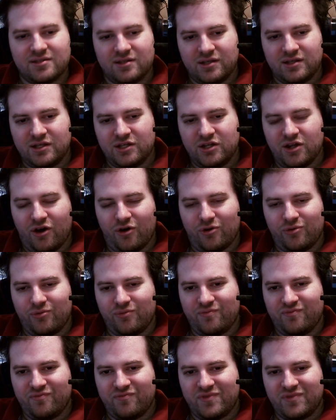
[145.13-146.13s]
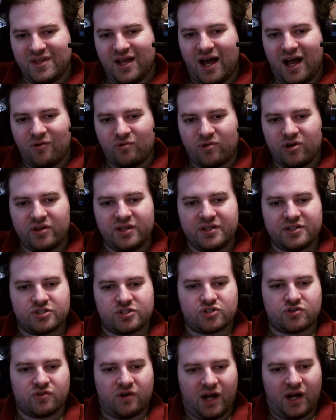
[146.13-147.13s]
you know, not really
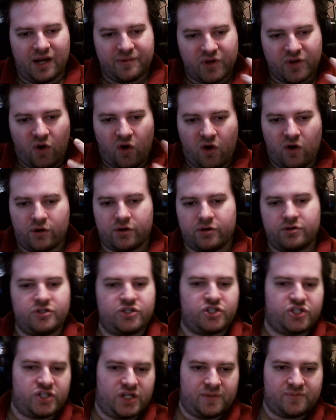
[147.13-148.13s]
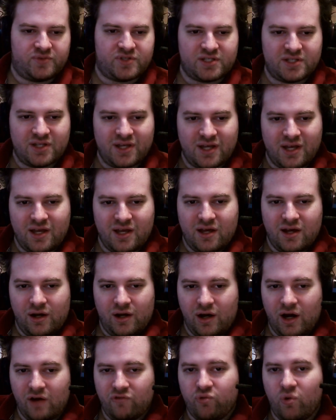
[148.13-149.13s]
describe the hardships
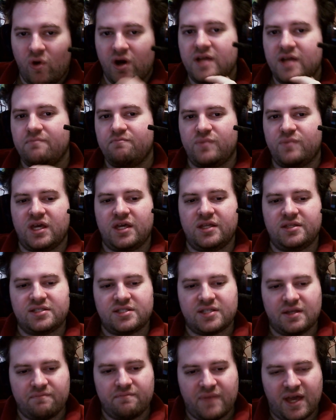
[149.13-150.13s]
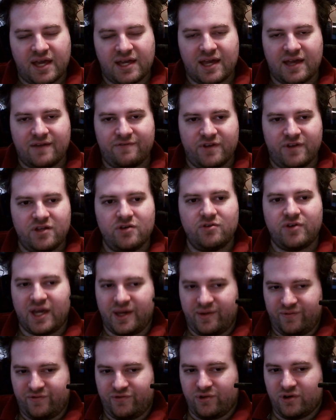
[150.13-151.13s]
of what it means to make a video
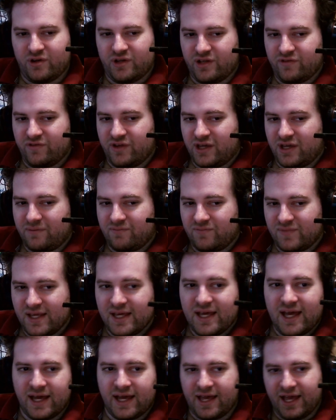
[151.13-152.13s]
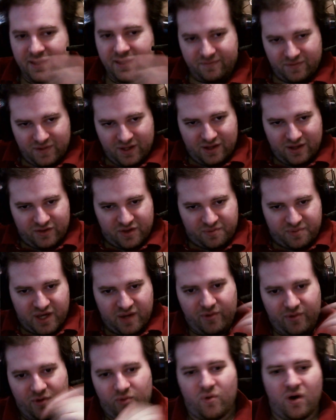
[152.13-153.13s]
game for a living. Again, the
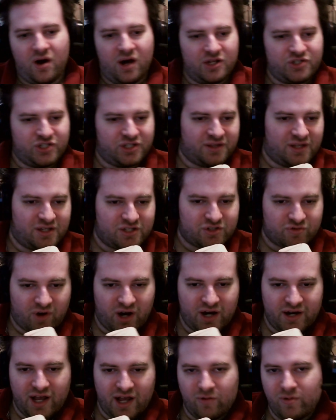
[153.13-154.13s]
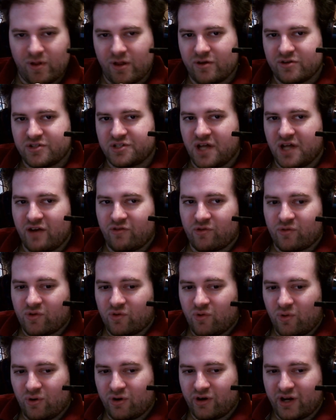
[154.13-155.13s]
people watching this right now, whether it's live or
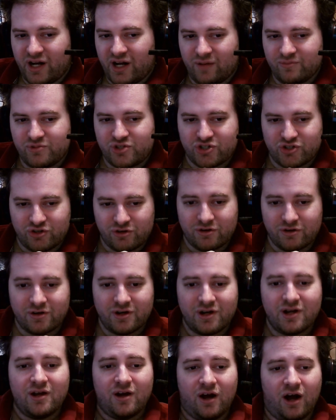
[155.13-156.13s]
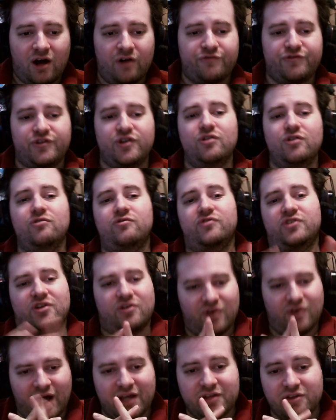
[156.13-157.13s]
recorded, I'm sure a few of
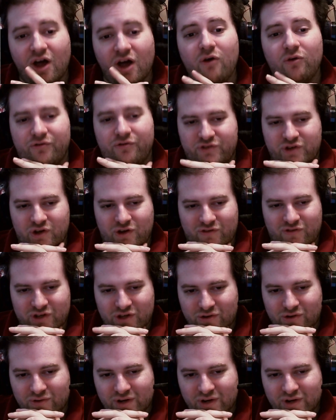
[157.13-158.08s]
you, I know a few of you,